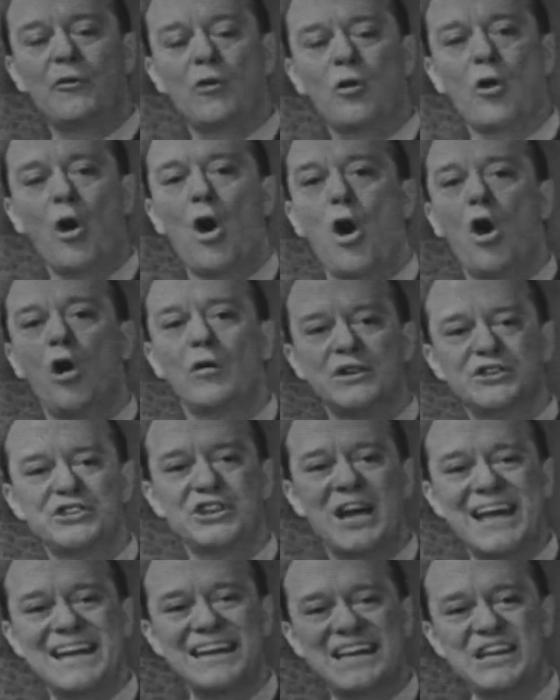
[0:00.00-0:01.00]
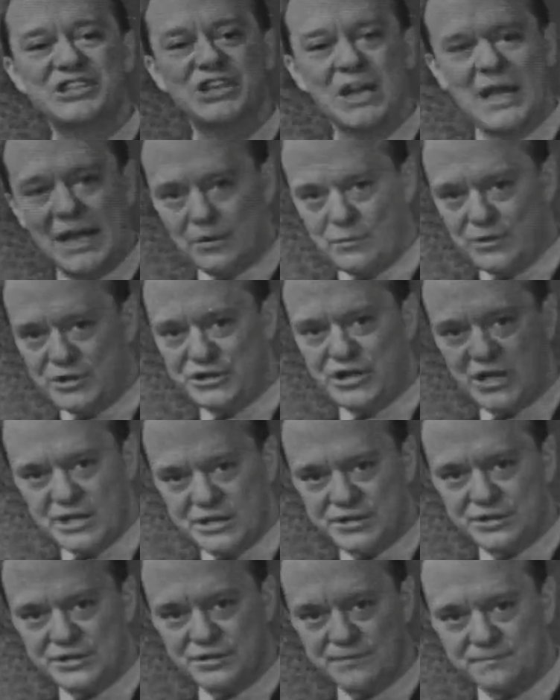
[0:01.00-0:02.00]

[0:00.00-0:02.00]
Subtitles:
for all the Chinese languages.